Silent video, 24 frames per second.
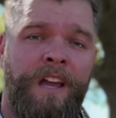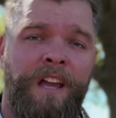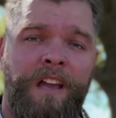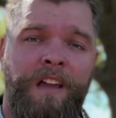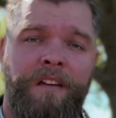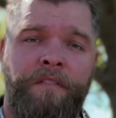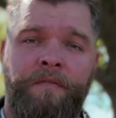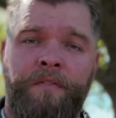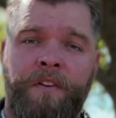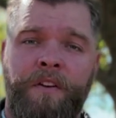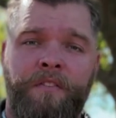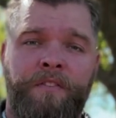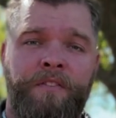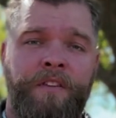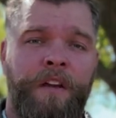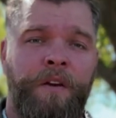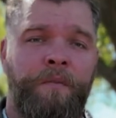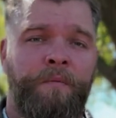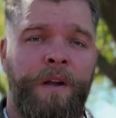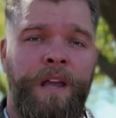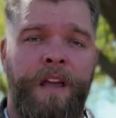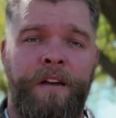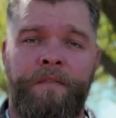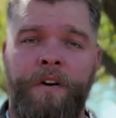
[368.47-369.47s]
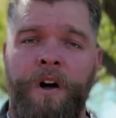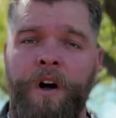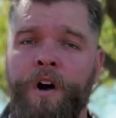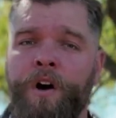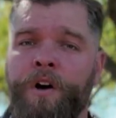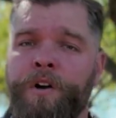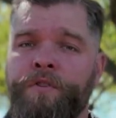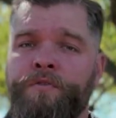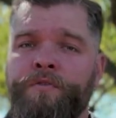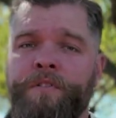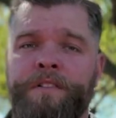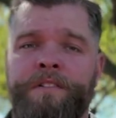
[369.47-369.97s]
it feels like we have
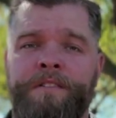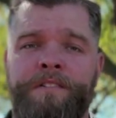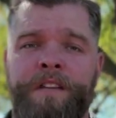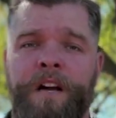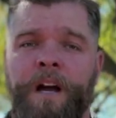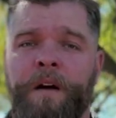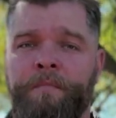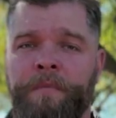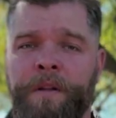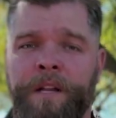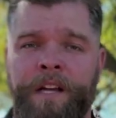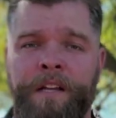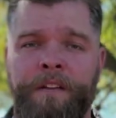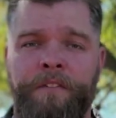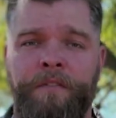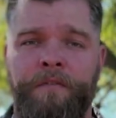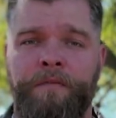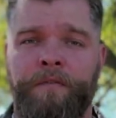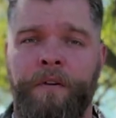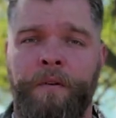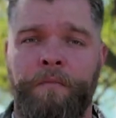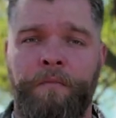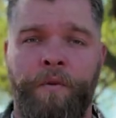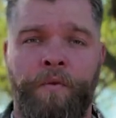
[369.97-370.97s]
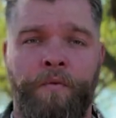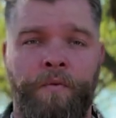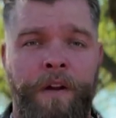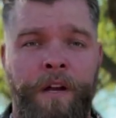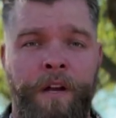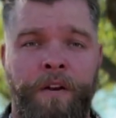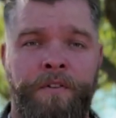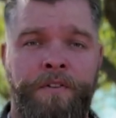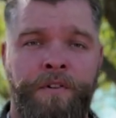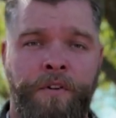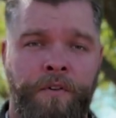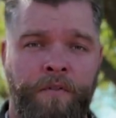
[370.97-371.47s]
100 stoplights from
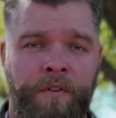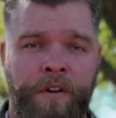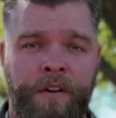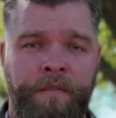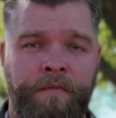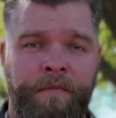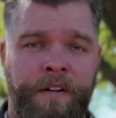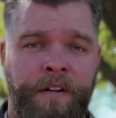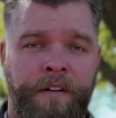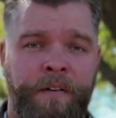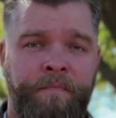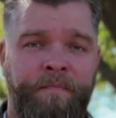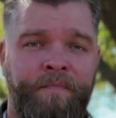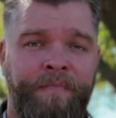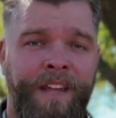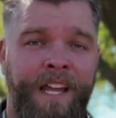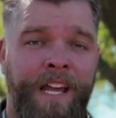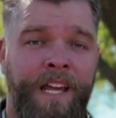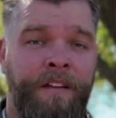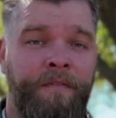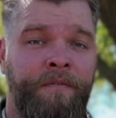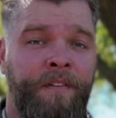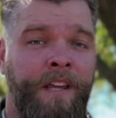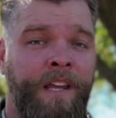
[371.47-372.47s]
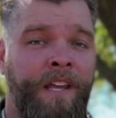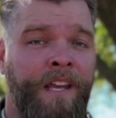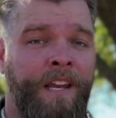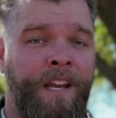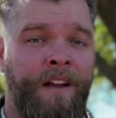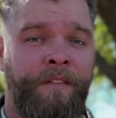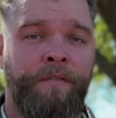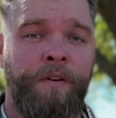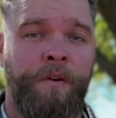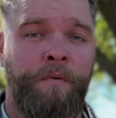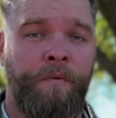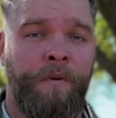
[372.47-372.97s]
Greer to Greenville, and if you hit
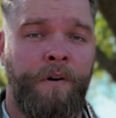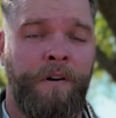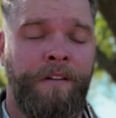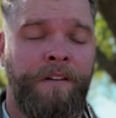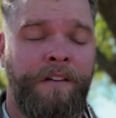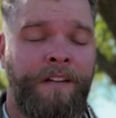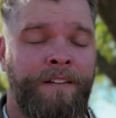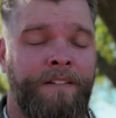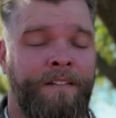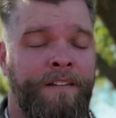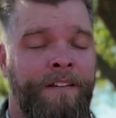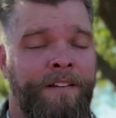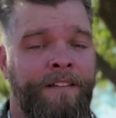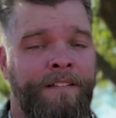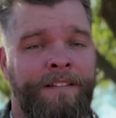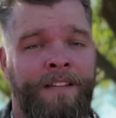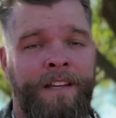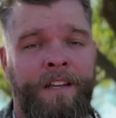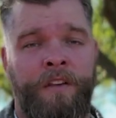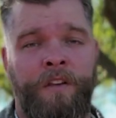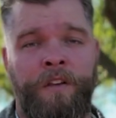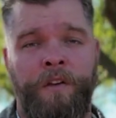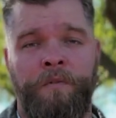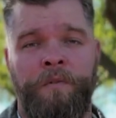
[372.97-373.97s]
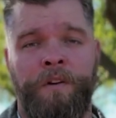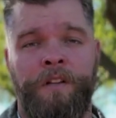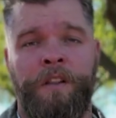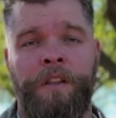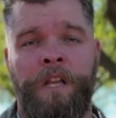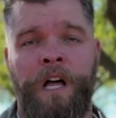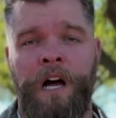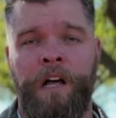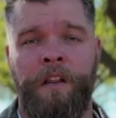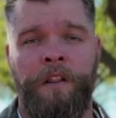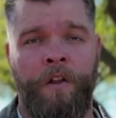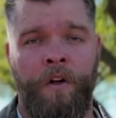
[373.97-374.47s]
every one, it's going to take you a
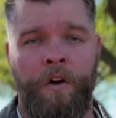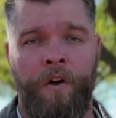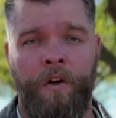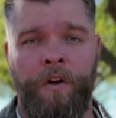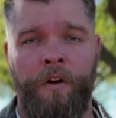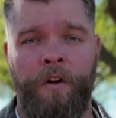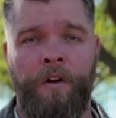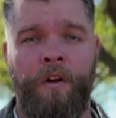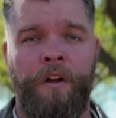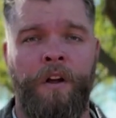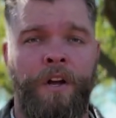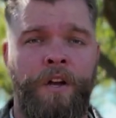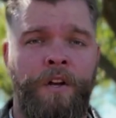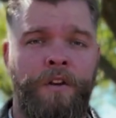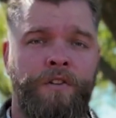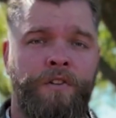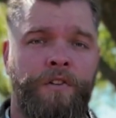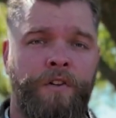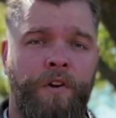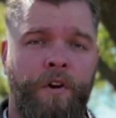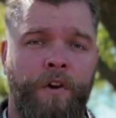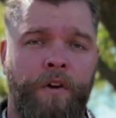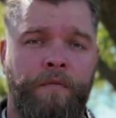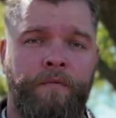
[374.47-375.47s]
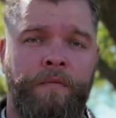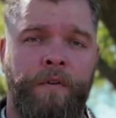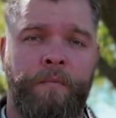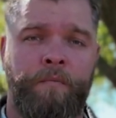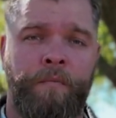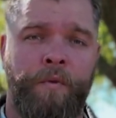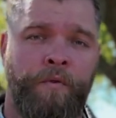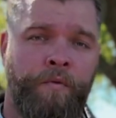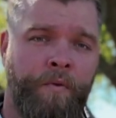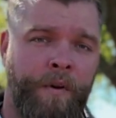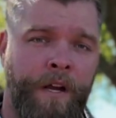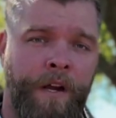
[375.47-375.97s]
lot longer to go from
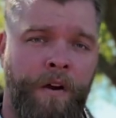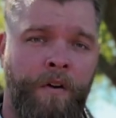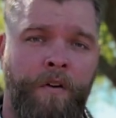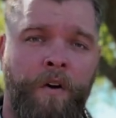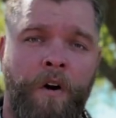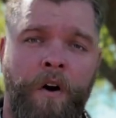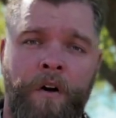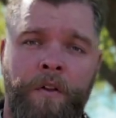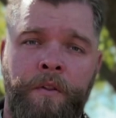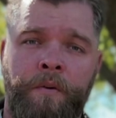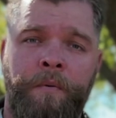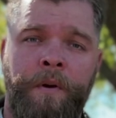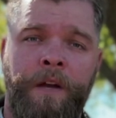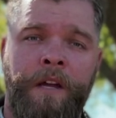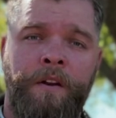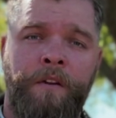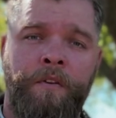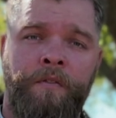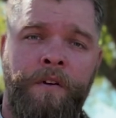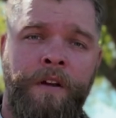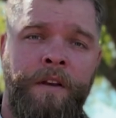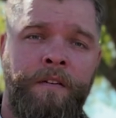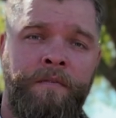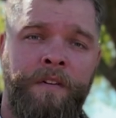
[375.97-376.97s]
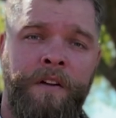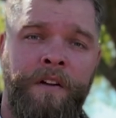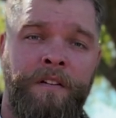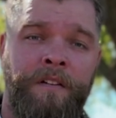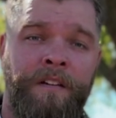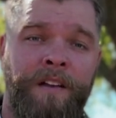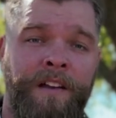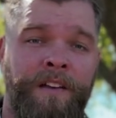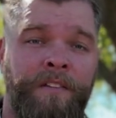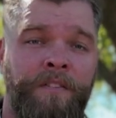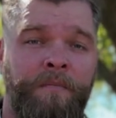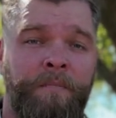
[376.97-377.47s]
Greer all the way to Greenville,
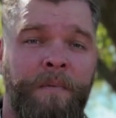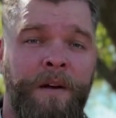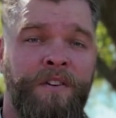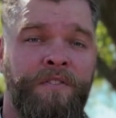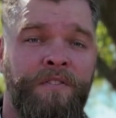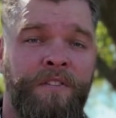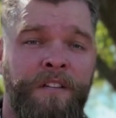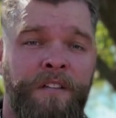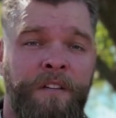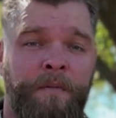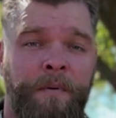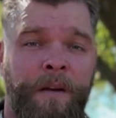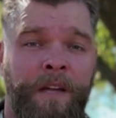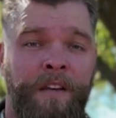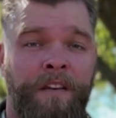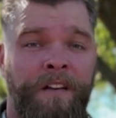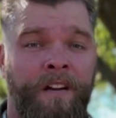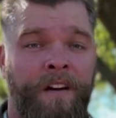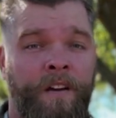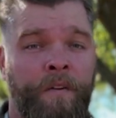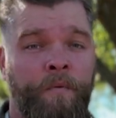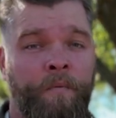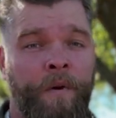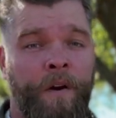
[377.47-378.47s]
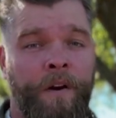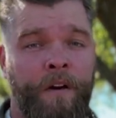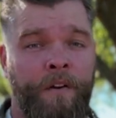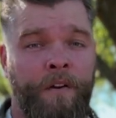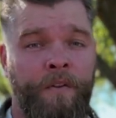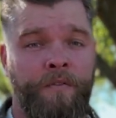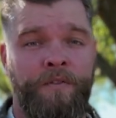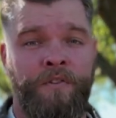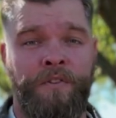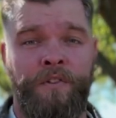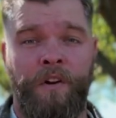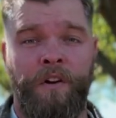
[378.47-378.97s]
especially depending on where you
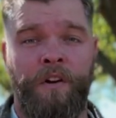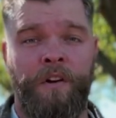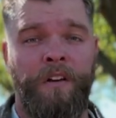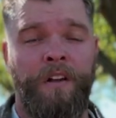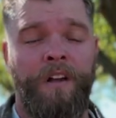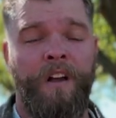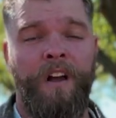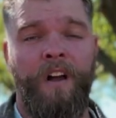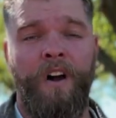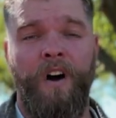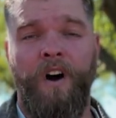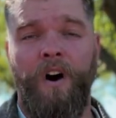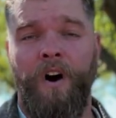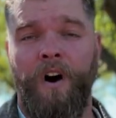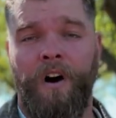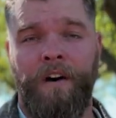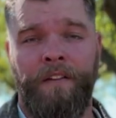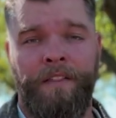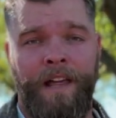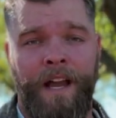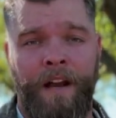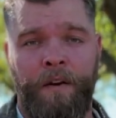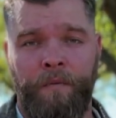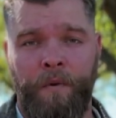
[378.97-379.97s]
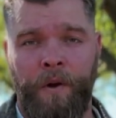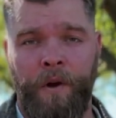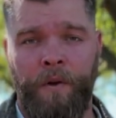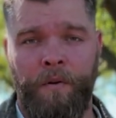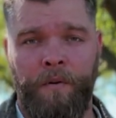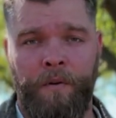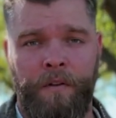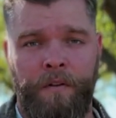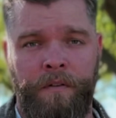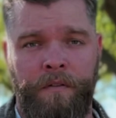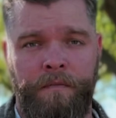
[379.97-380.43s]
start on that road.